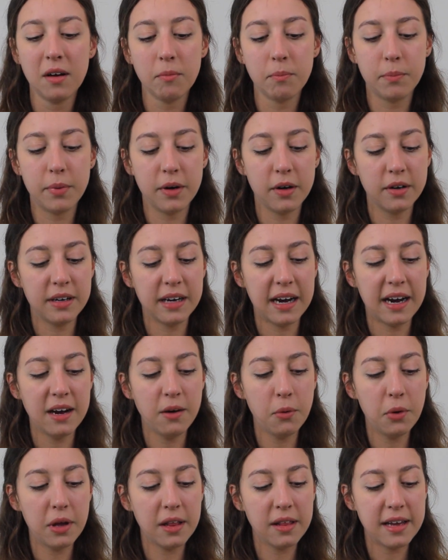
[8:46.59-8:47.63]
but I
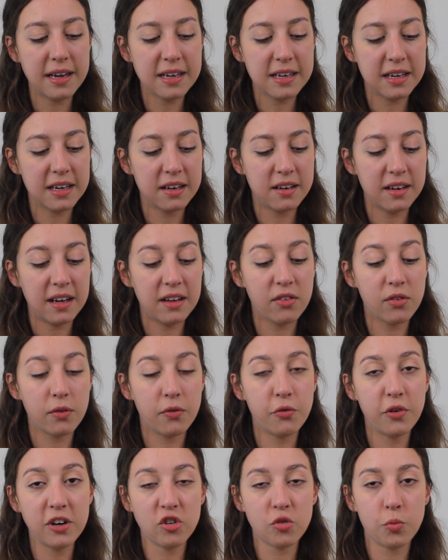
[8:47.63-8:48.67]
really like it. It's a
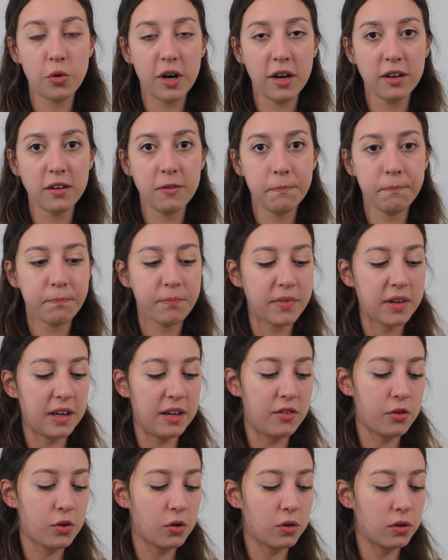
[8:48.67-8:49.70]
French brand.
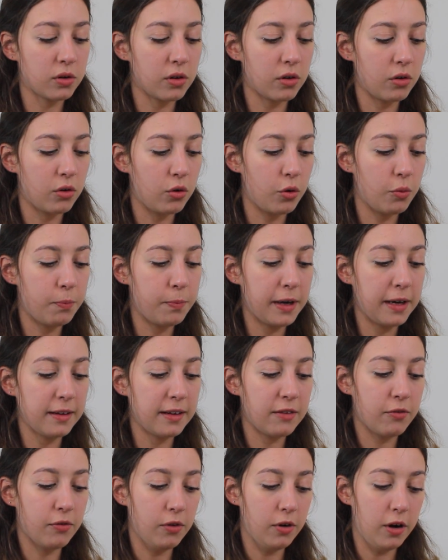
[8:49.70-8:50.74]
It's called Le Pain
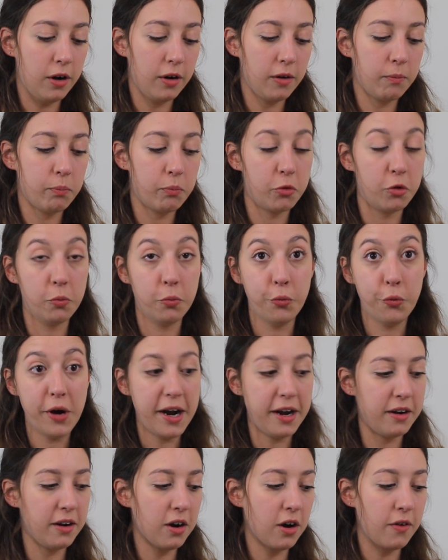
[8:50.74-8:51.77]
des Fleurs, the
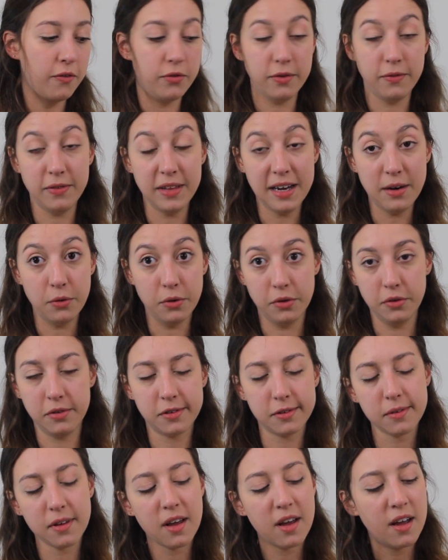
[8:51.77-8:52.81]
bread of the
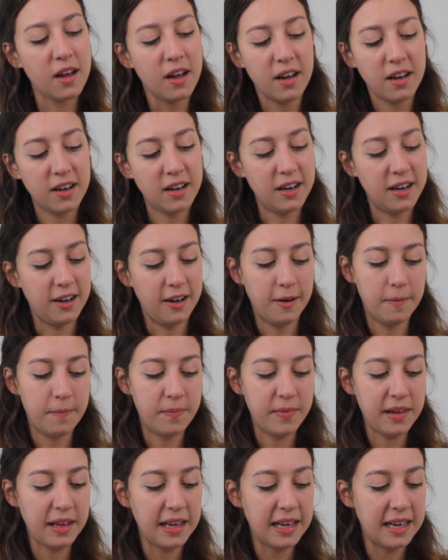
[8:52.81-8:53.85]
flowers.
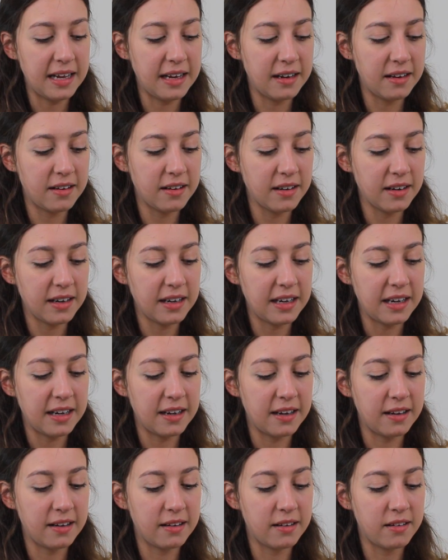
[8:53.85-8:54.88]
And
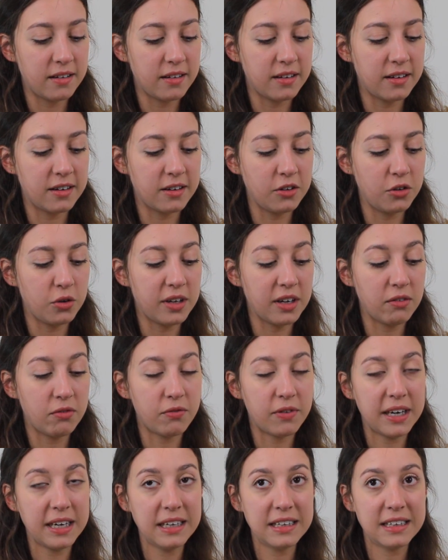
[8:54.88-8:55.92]
you can
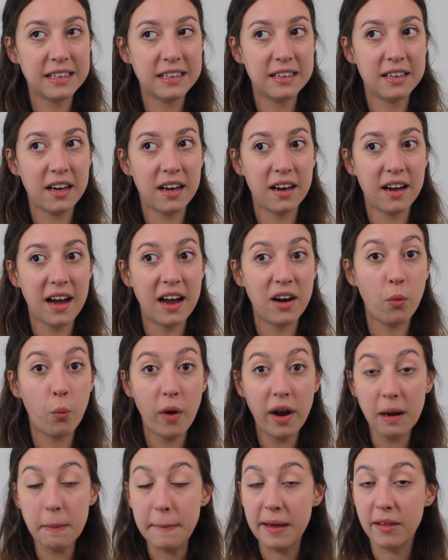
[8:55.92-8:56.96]
find it at
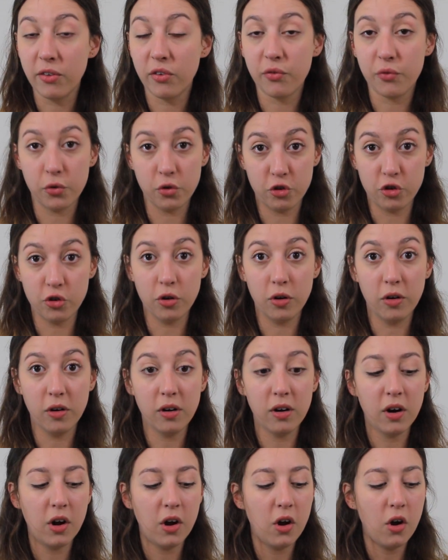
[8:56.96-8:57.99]
Wegmans for
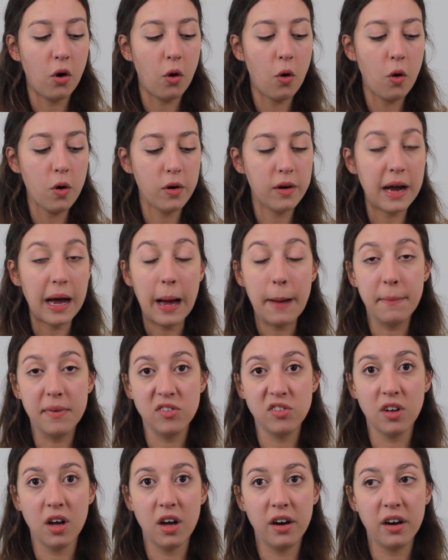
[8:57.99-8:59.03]
sure, or on
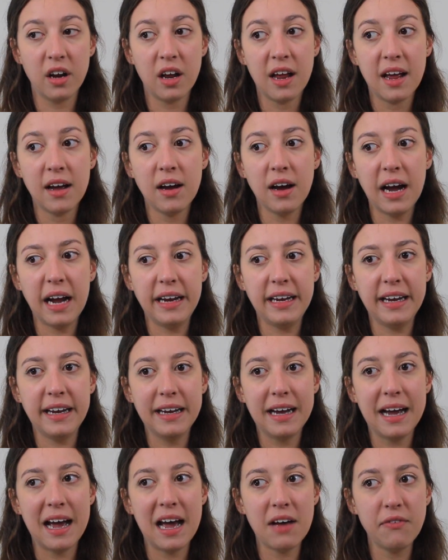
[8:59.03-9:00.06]
Amazon. I
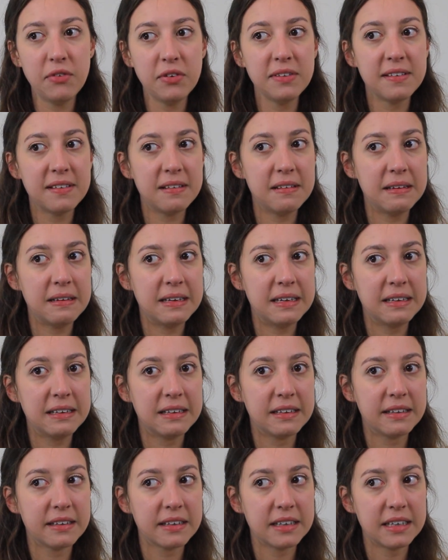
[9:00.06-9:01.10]
haven't seen
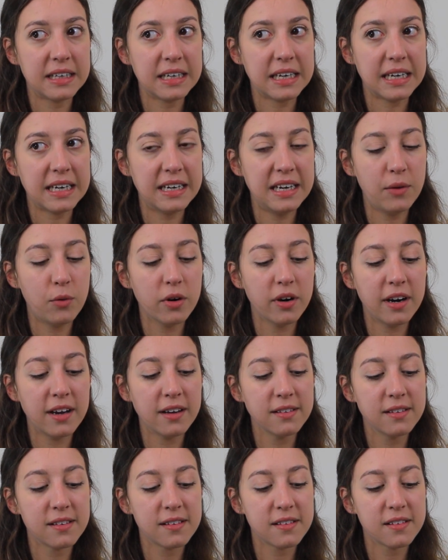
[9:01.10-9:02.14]
it anywhere
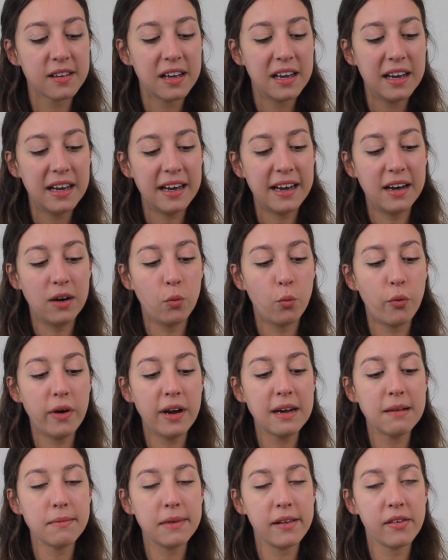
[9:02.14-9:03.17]
else, and
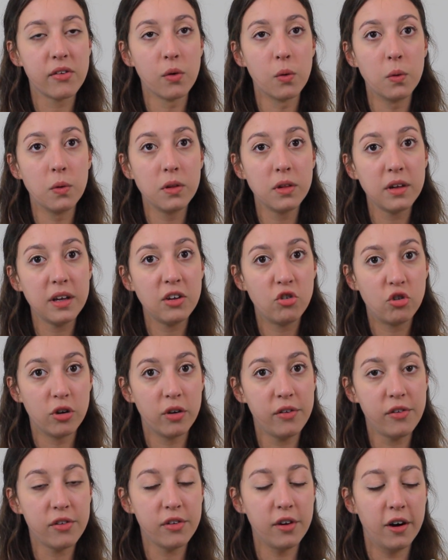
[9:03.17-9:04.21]
Wegmans only
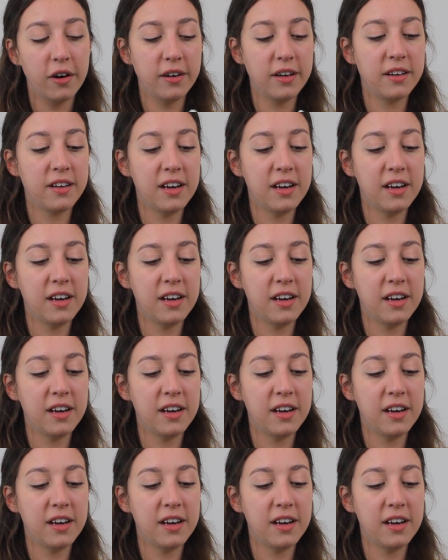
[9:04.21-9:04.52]
just started